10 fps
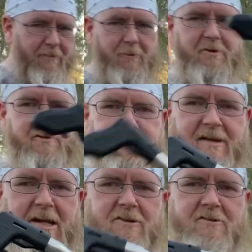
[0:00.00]
the world's
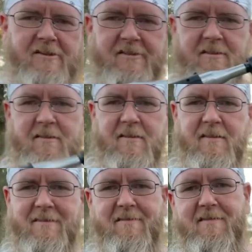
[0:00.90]
dangerous
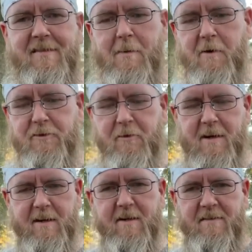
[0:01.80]
and most
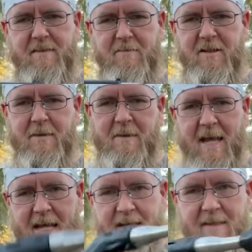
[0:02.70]
quiet gun at the same time.
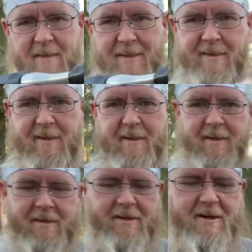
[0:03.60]
And
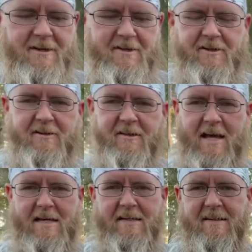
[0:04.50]
in addition to
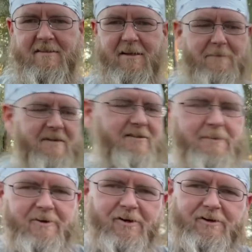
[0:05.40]
that, it's going to be
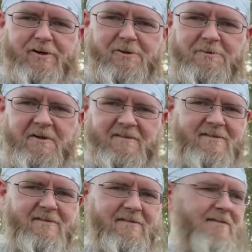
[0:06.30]
super hard to hold because
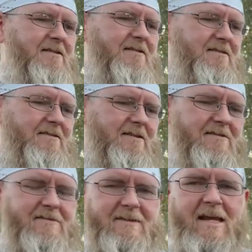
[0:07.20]

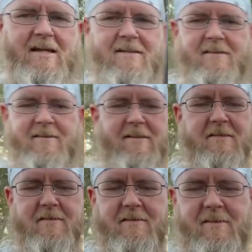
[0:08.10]
this can
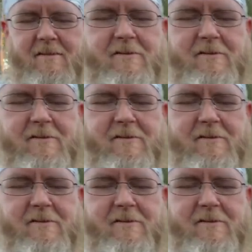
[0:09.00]
is like